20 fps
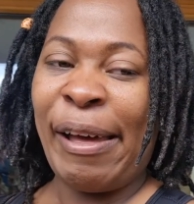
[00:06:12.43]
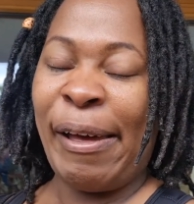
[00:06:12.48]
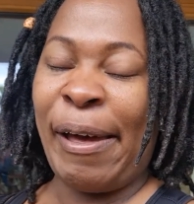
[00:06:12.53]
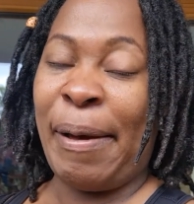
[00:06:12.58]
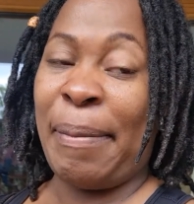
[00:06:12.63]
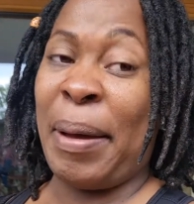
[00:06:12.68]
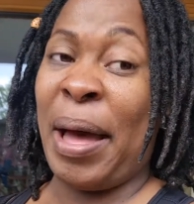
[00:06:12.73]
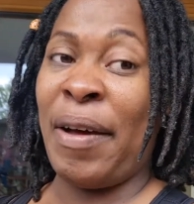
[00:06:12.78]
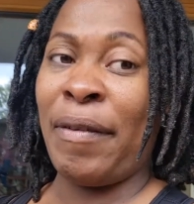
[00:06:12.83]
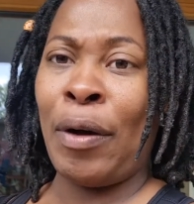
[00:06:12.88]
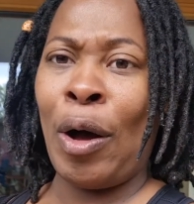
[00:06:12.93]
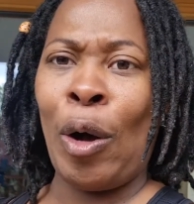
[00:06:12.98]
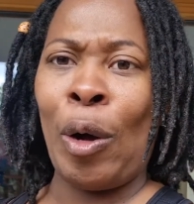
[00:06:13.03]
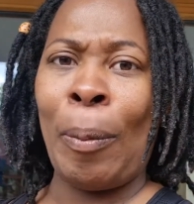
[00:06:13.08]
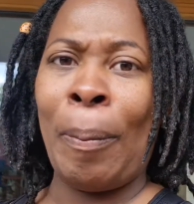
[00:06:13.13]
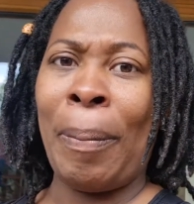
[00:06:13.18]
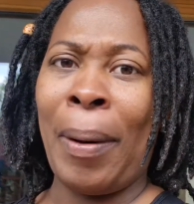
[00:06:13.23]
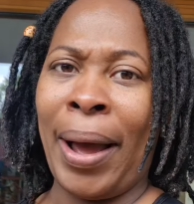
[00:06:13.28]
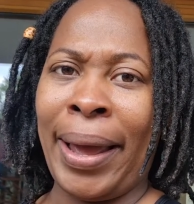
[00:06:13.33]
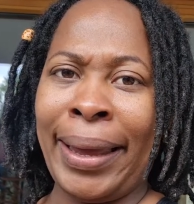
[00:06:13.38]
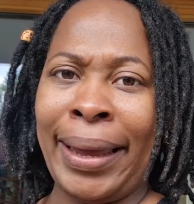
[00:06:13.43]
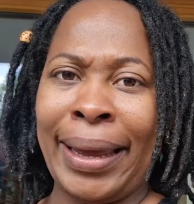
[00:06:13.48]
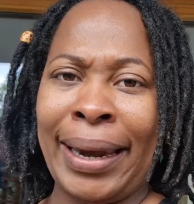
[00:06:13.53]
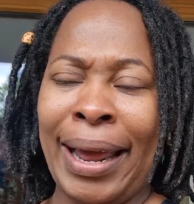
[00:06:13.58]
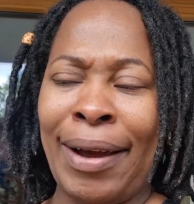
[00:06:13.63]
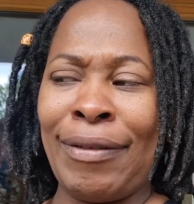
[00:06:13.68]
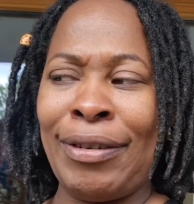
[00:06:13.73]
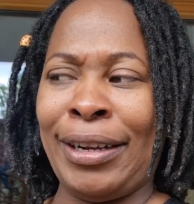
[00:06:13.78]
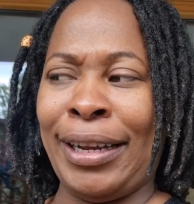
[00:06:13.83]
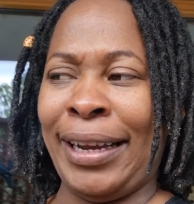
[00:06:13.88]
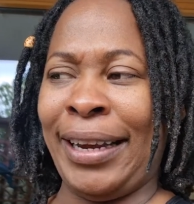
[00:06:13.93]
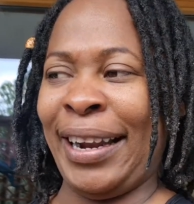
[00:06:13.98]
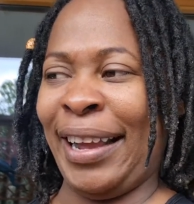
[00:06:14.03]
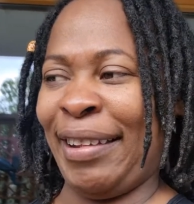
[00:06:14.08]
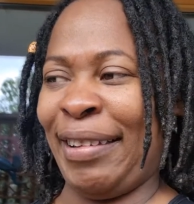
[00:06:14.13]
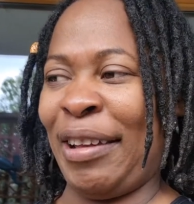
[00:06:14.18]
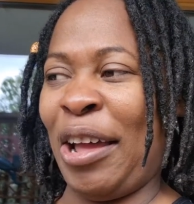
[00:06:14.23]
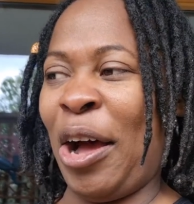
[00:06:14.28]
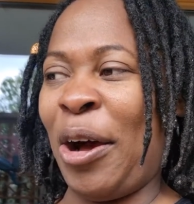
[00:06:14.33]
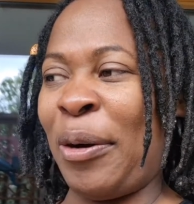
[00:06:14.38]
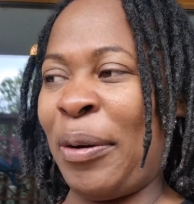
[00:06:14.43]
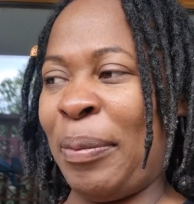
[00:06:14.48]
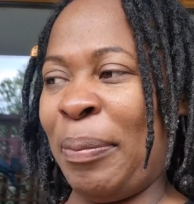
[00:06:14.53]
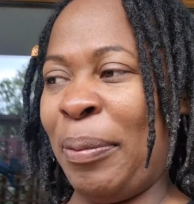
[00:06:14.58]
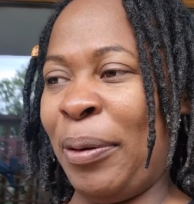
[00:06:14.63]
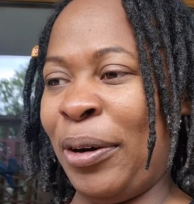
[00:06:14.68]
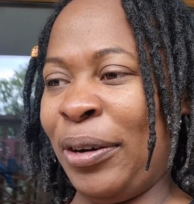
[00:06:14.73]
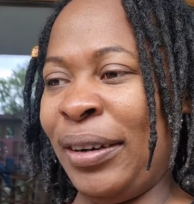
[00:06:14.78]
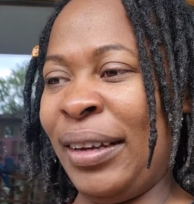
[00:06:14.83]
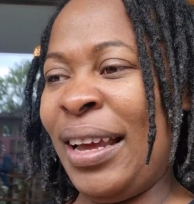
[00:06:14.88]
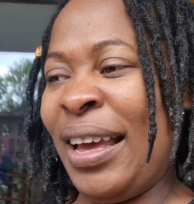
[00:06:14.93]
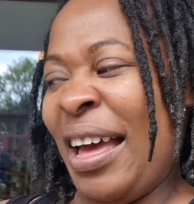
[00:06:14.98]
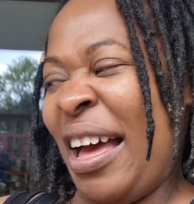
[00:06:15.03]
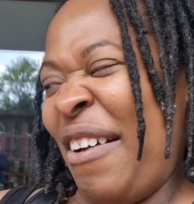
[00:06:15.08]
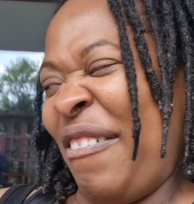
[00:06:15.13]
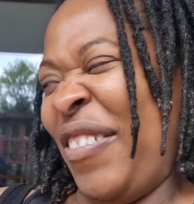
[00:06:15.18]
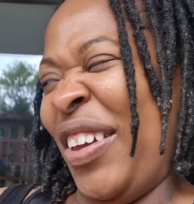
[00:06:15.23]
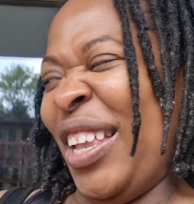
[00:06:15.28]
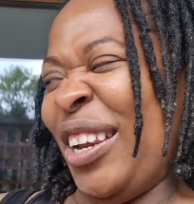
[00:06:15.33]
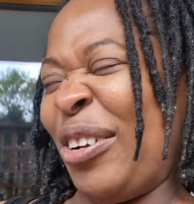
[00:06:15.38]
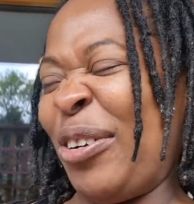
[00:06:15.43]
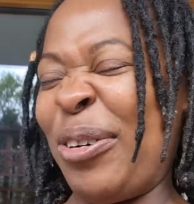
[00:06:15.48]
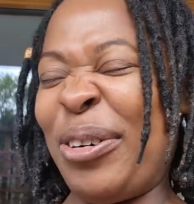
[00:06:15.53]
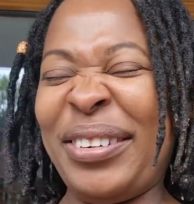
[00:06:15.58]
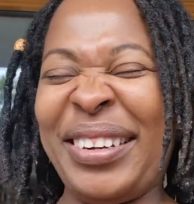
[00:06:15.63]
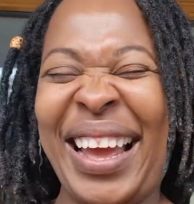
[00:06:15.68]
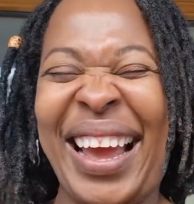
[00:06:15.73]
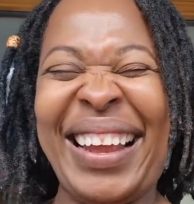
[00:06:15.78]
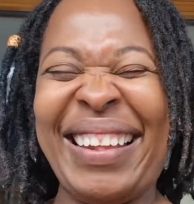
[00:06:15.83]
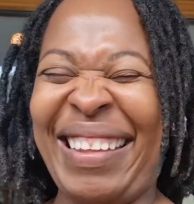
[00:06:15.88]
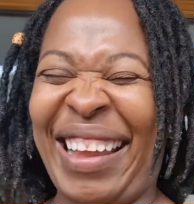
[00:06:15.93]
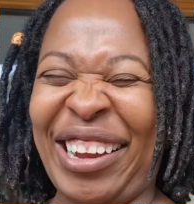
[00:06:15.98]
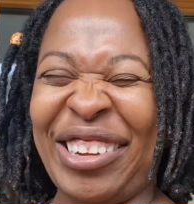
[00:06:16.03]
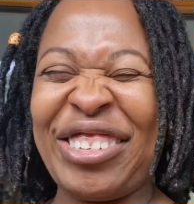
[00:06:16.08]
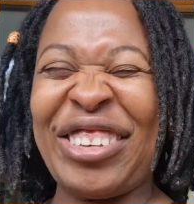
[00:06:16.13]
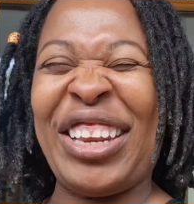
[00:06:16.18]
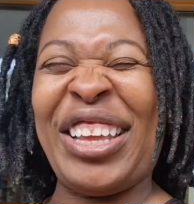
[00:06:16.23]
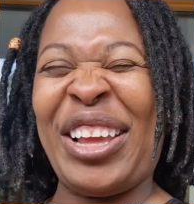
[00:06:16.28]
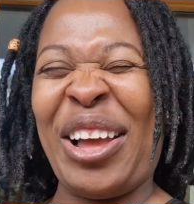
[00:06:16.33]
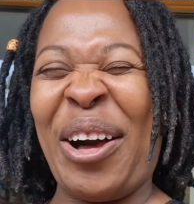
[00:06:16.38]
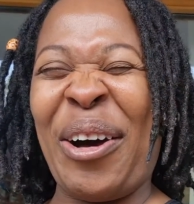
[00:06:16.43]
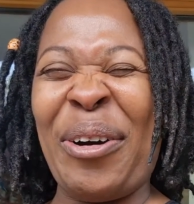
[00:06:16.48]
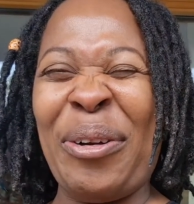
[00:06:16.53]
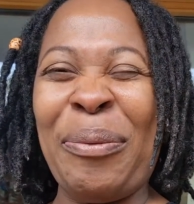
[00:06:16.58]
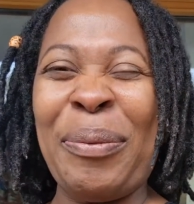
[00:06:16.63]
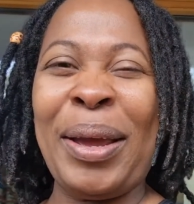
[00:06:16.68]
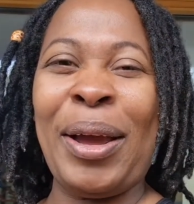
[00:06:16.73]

Um, I have a whole bike and everything that's gone, but I feel good that it's actually gone.